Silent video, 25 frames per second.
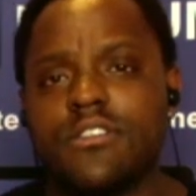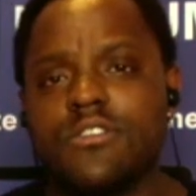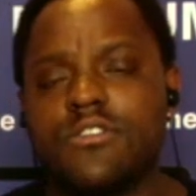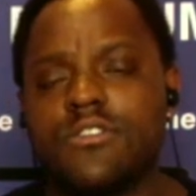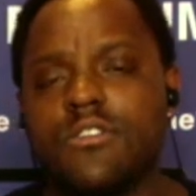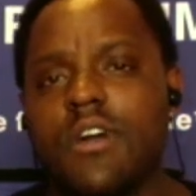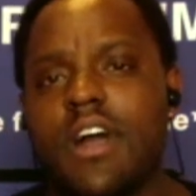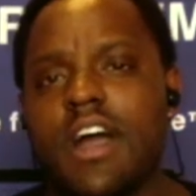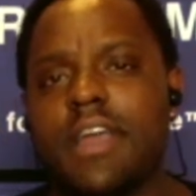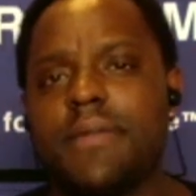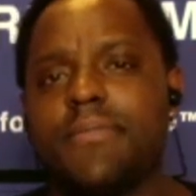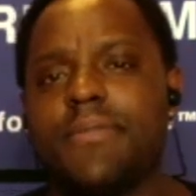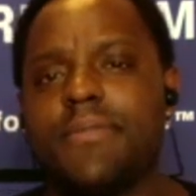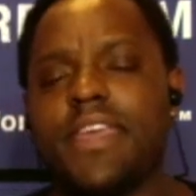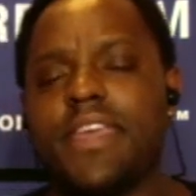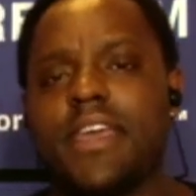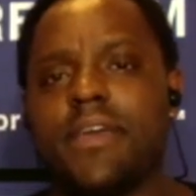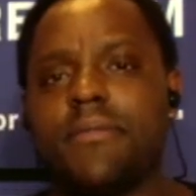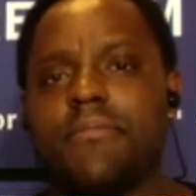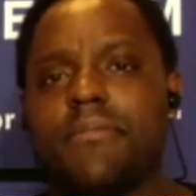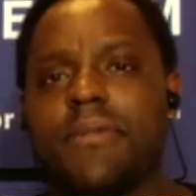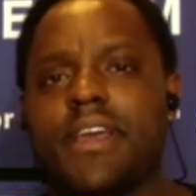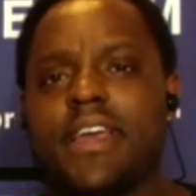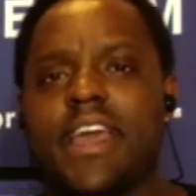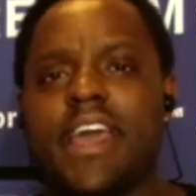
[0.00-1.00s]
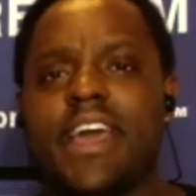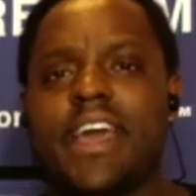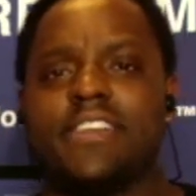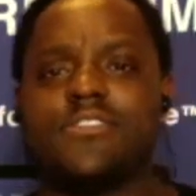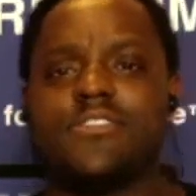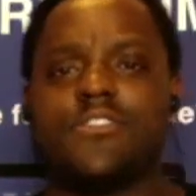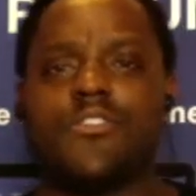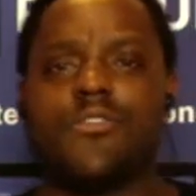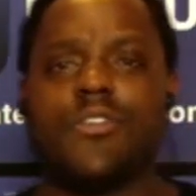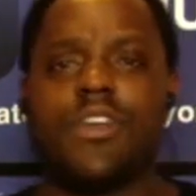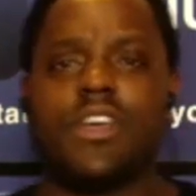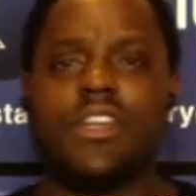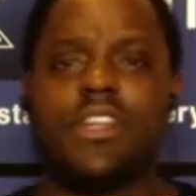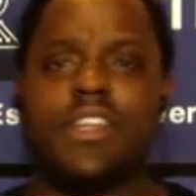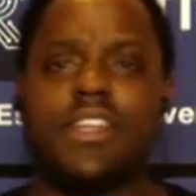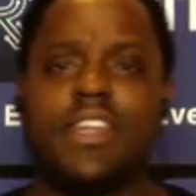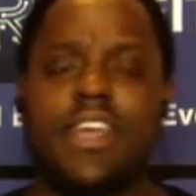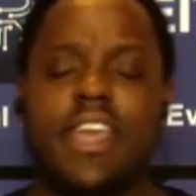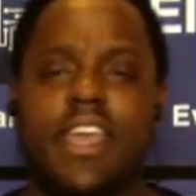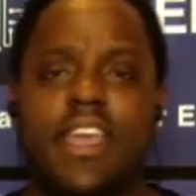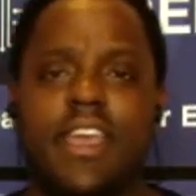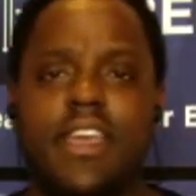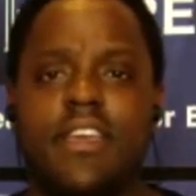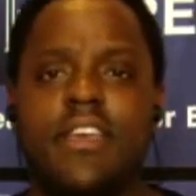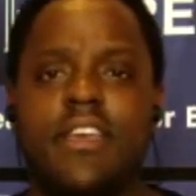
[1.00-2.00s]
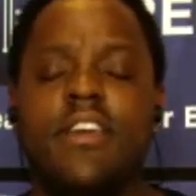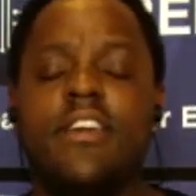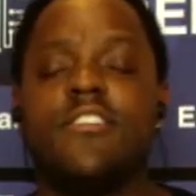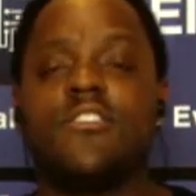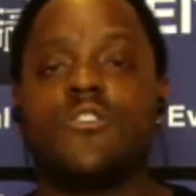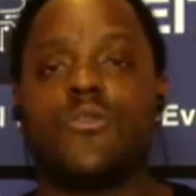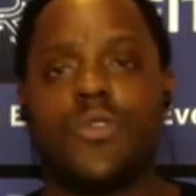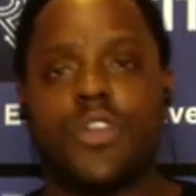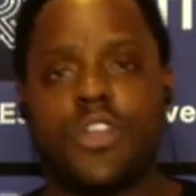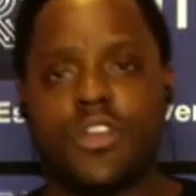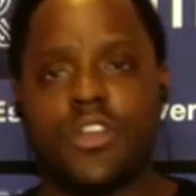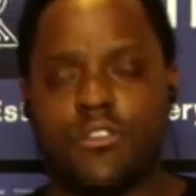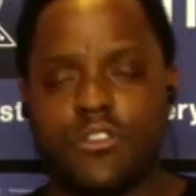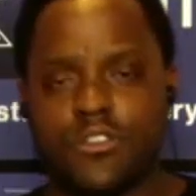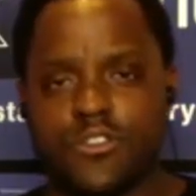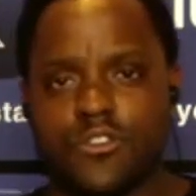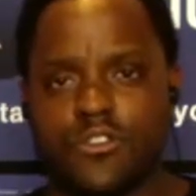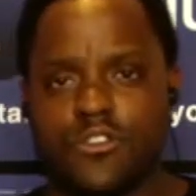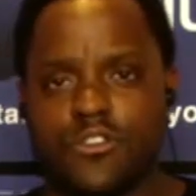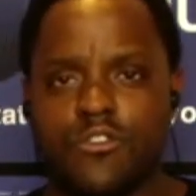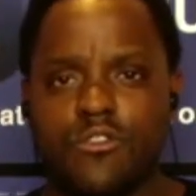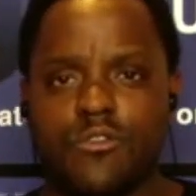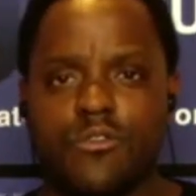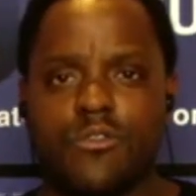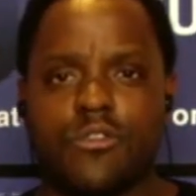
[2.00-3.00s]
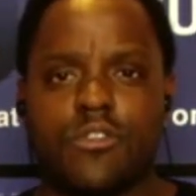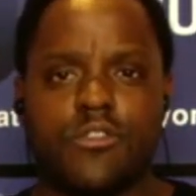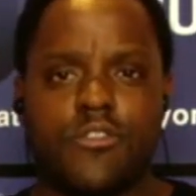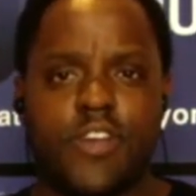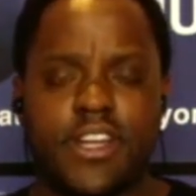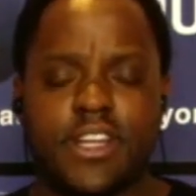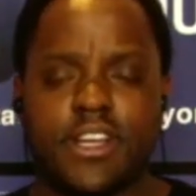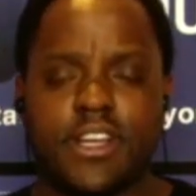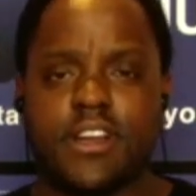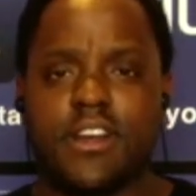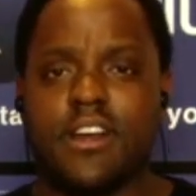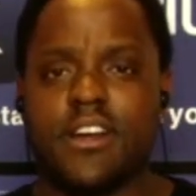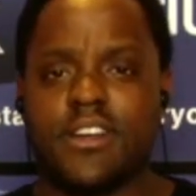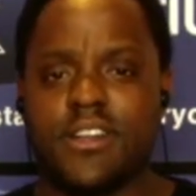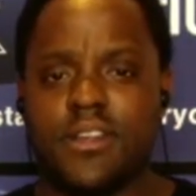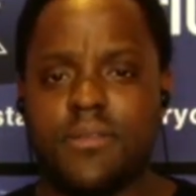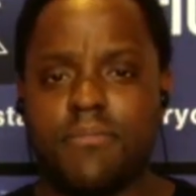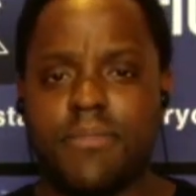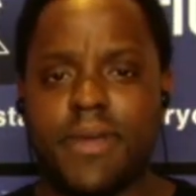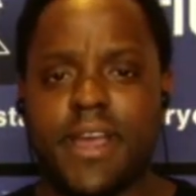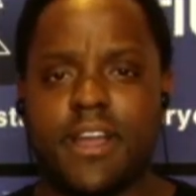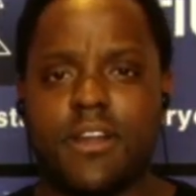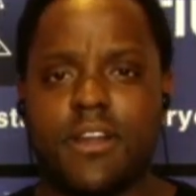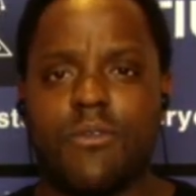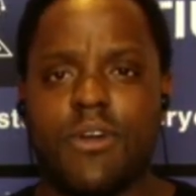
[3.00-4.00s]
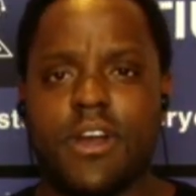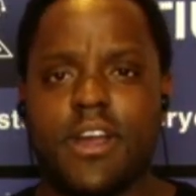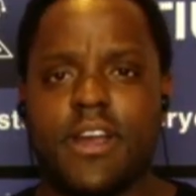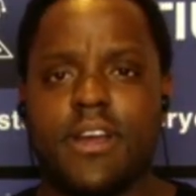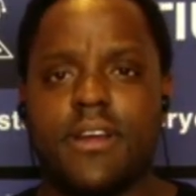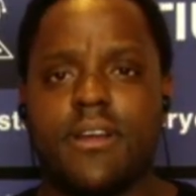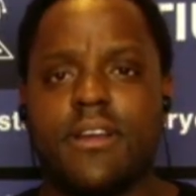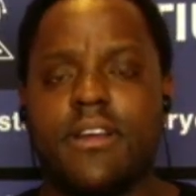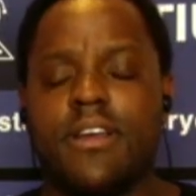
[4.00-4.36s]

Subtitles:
So IBM has created so we can also do credit card and bank wire.